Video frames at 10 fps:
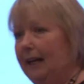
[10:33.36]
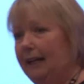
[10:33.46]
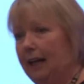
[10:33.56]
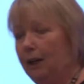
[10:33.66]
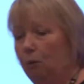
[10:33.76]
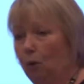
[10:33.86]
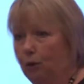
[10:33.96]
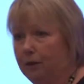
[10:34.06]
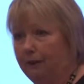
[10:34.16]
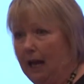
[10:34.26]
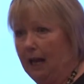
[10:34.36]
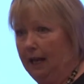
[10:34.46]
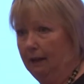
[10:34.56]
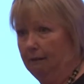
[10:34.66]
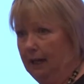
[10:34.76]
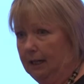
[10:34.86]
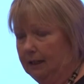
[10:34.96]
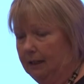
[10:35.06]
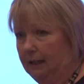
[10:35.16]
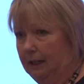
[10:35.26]
get an award of the higher
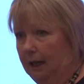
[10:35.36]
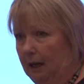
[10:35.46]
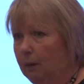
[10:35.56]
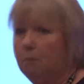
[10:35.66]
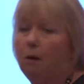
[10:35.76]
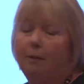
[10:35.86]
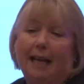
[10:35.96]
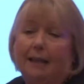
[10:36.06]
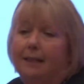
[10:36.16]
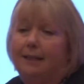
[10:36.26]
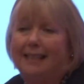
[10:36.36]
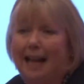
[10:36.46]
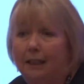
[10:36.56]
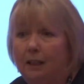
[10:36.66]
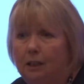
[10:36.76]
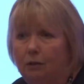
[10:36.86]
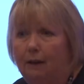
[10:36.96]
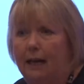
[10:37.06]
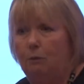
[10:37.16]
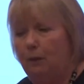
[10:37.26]
rate. We can probably get the standard
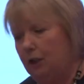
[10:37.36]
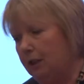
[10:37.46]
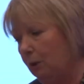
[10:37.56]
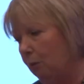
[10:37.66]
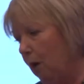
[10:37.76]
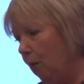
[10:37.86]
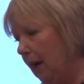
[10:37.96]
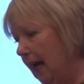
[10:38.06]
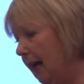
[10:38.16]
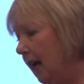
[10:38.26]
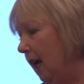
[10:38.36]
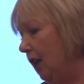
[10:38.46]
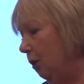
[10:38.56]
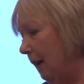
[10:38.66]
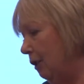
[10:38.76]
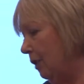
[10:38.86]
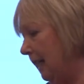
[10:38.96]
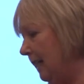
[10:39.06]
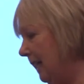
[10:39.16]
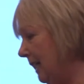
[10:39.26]
rate, which is the one where you
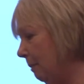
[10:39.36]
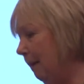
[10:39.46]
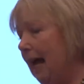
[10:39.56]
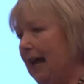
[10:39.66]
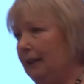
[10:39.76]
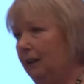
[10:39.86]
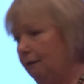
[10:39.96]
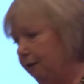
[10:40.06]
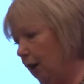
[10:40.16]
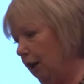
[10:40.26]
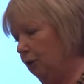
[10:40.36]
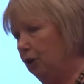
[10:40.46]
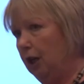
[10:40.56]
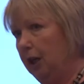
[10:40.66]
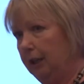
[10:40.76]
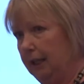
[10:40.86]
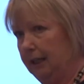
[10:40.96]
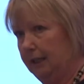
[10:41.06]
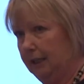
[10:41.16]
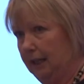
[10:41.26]
actually need to plan and follow
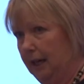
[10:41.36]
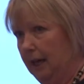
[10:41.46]
journeys.